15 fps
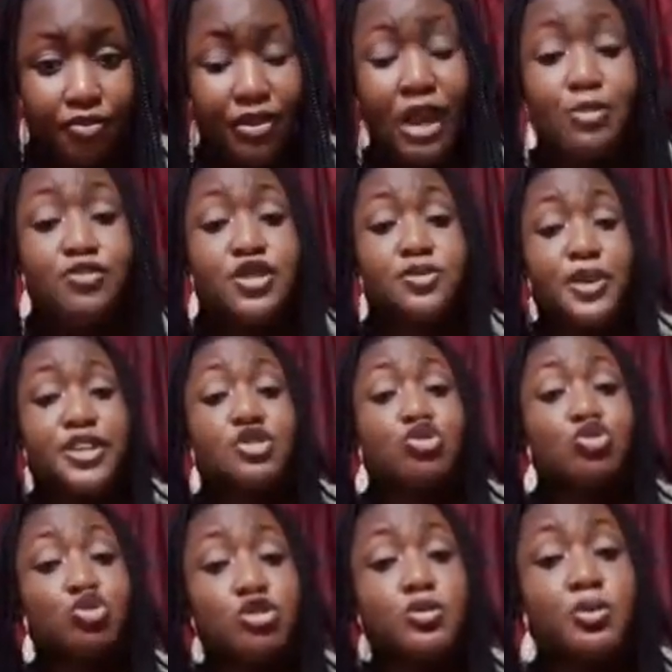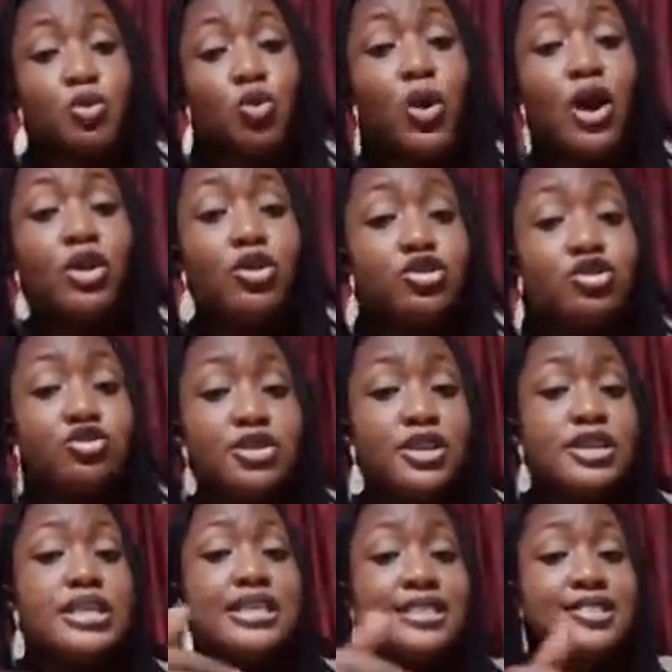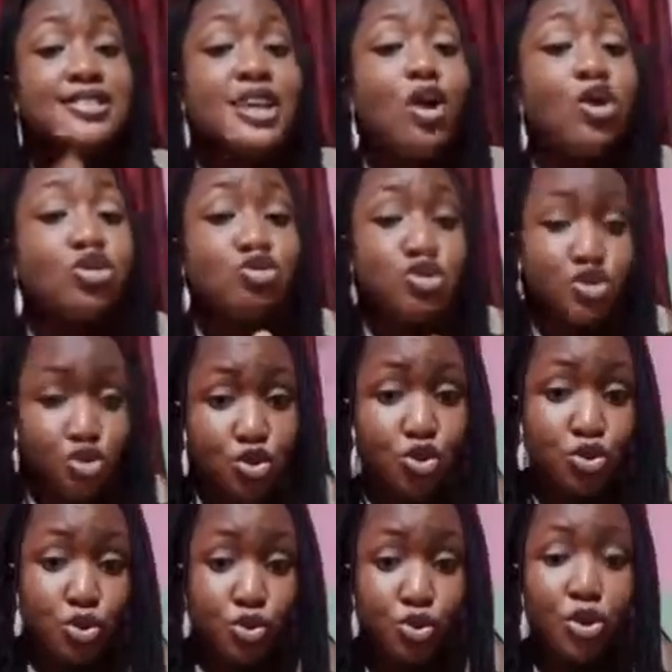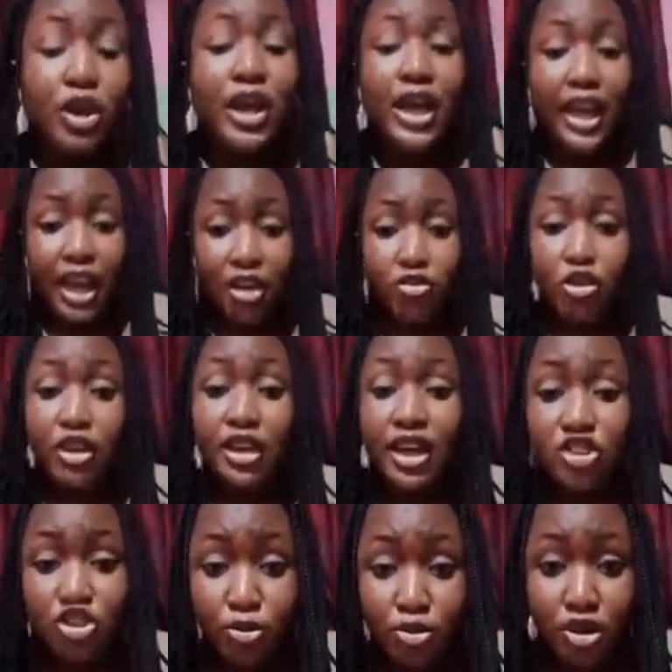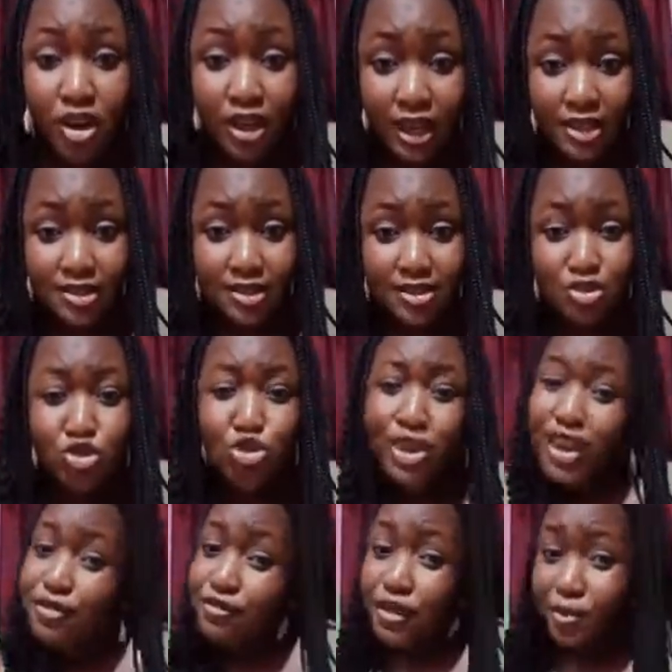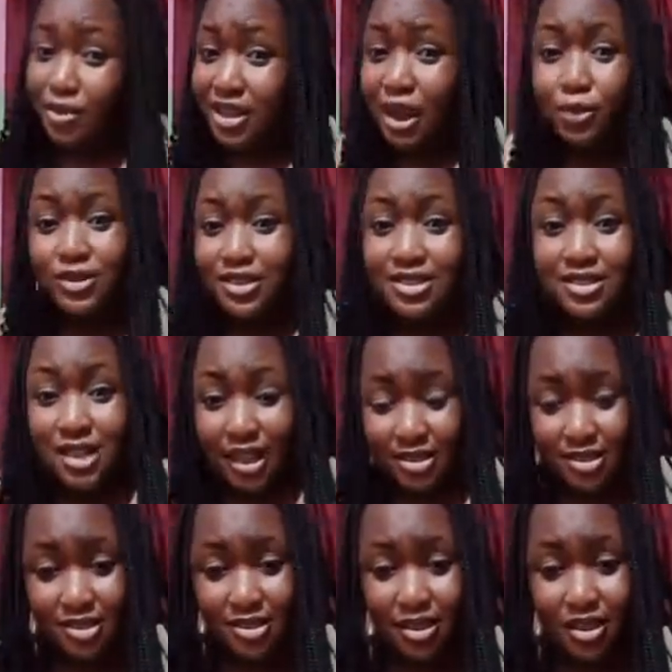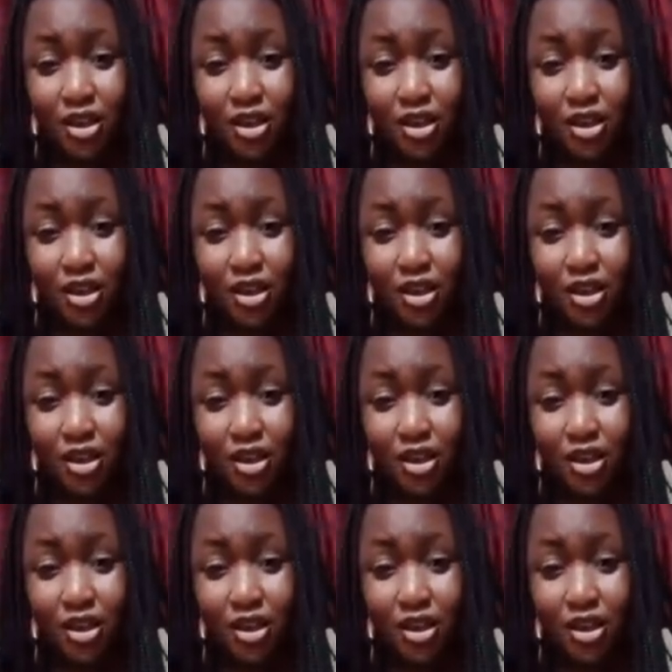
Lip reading: I'm speaking to those people who are not currently in secondary school. Enroll in extramural classes to get familiar with this text.